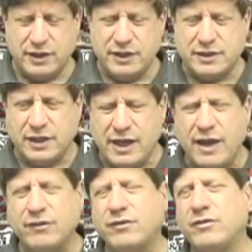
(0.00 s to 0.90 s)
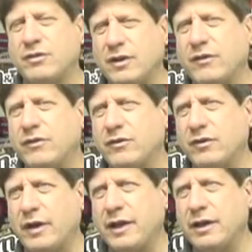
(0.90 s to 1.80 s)
And he said, "Yes,
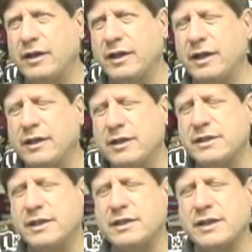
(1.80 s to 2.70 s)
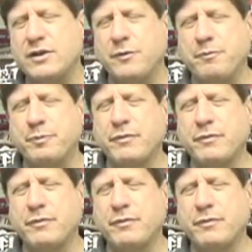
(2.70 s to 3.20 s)
he said, "Yes, I do."